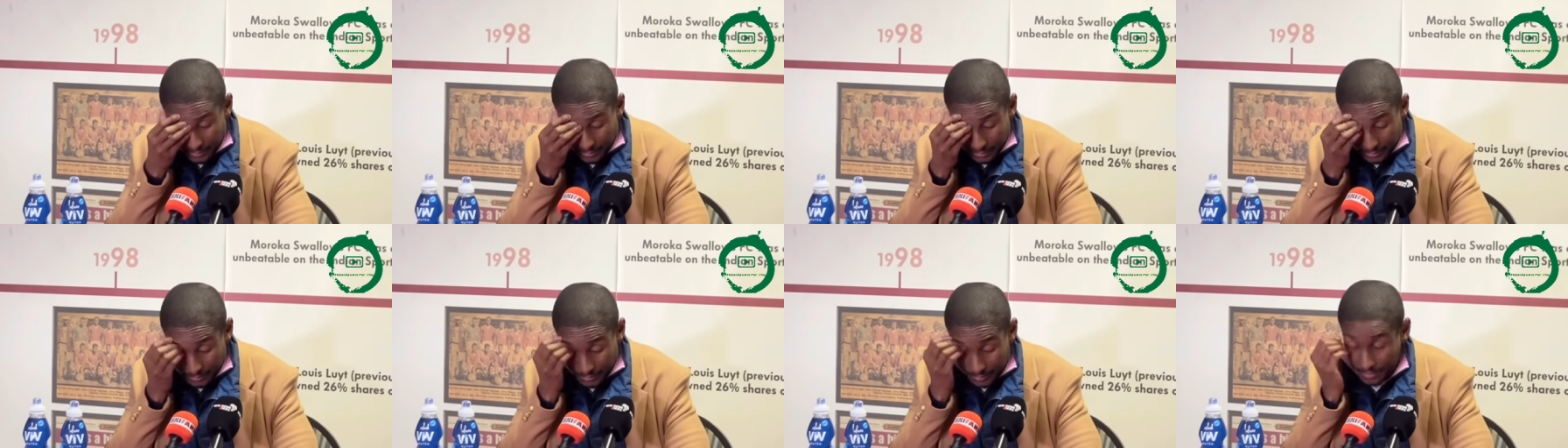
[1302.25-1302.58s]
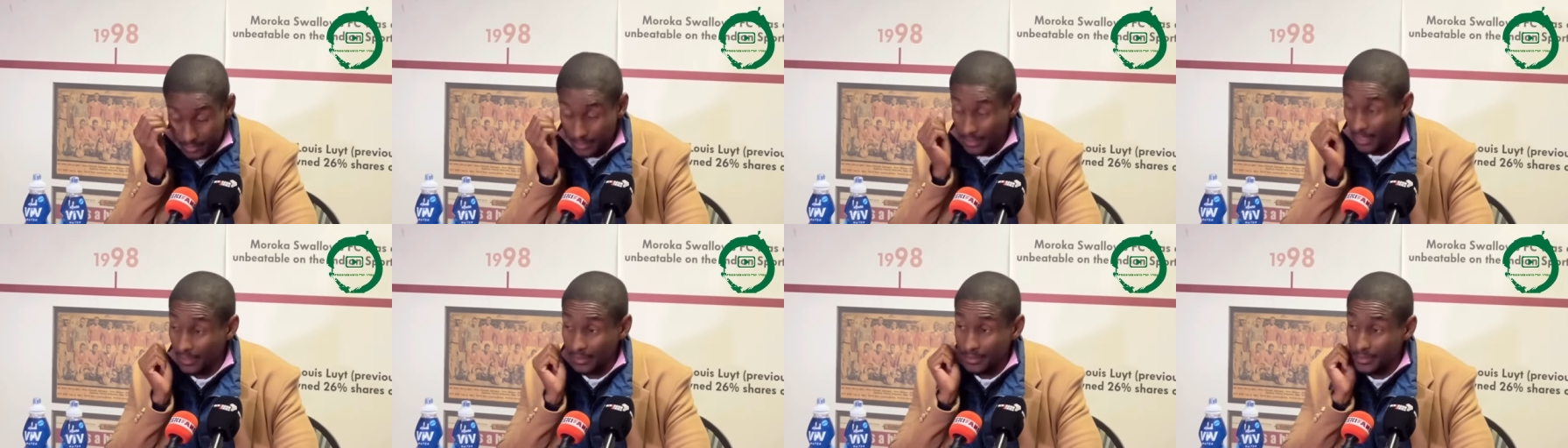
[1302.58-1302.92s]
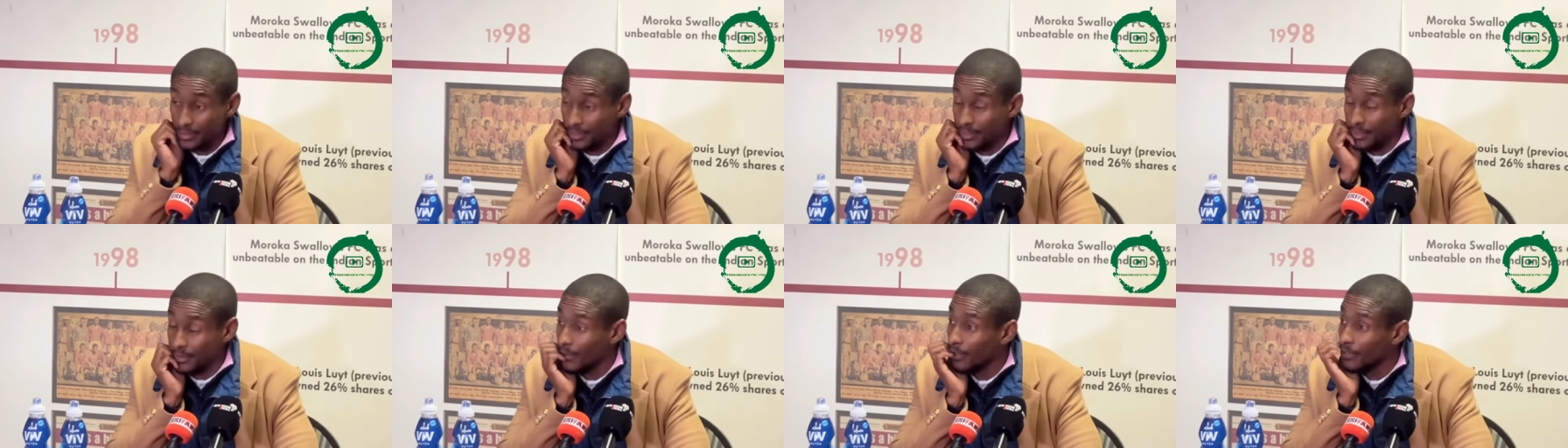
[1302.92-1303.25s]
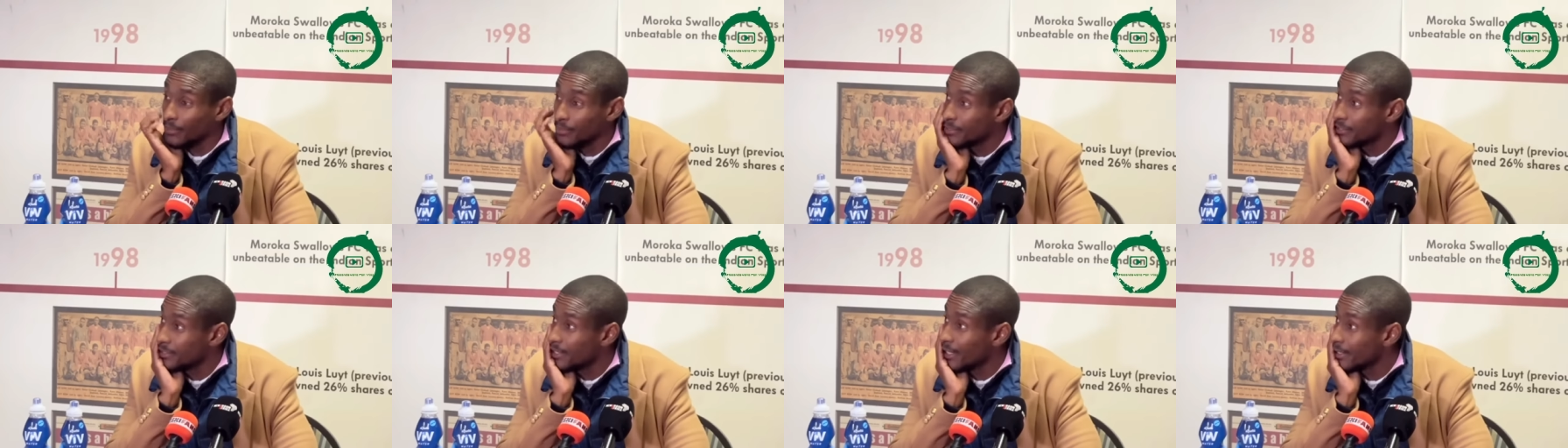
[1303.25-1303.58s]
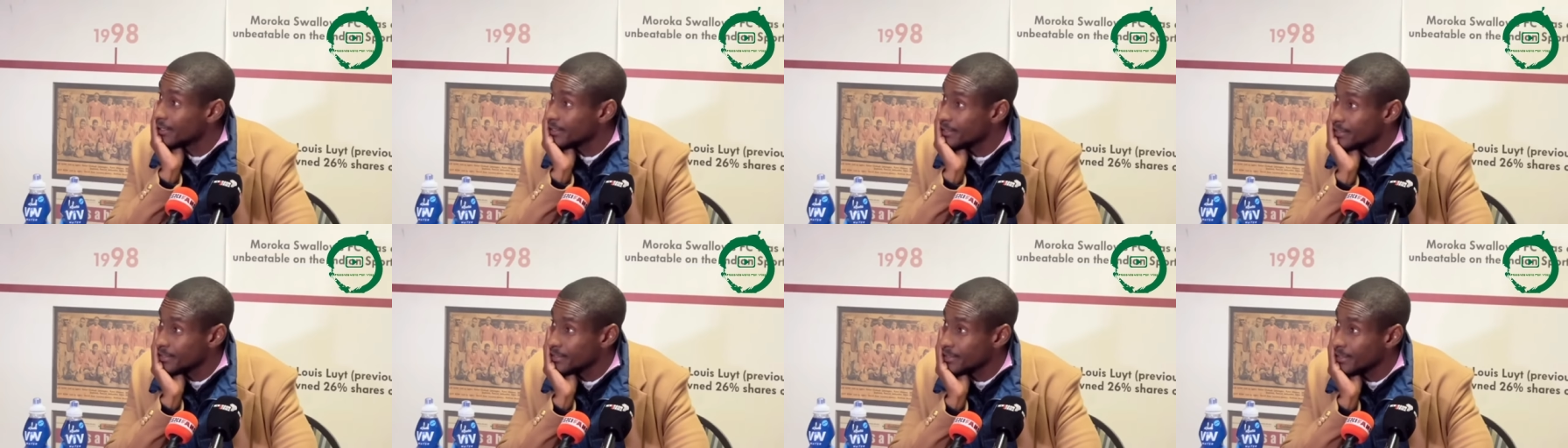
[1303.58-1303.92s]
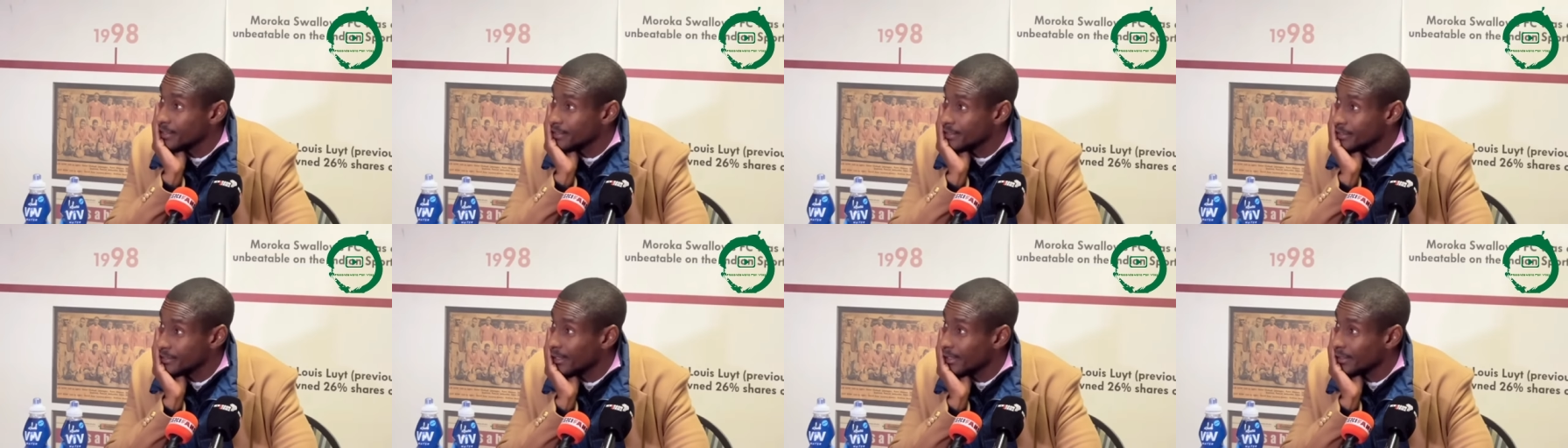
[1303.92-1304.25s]
Stats, your stats, the
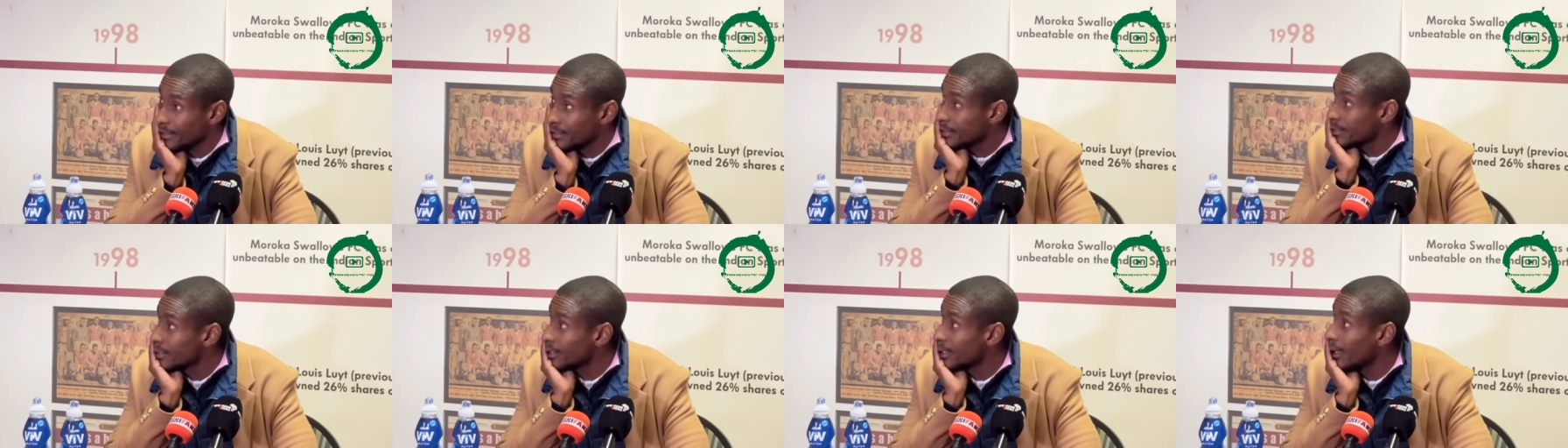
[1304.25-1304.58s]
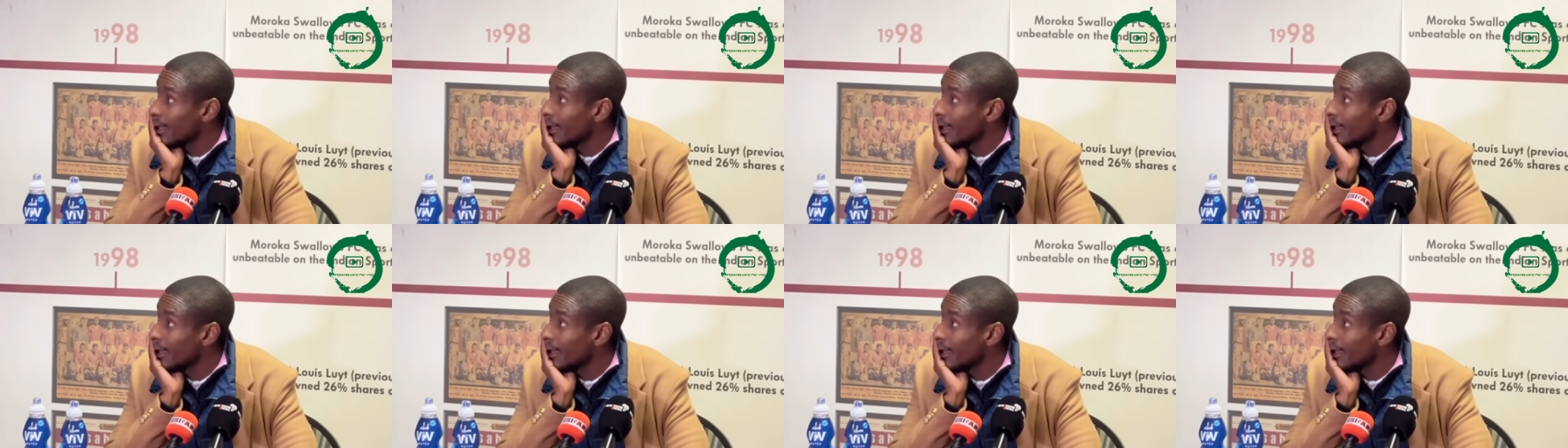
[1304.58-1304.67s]
stats.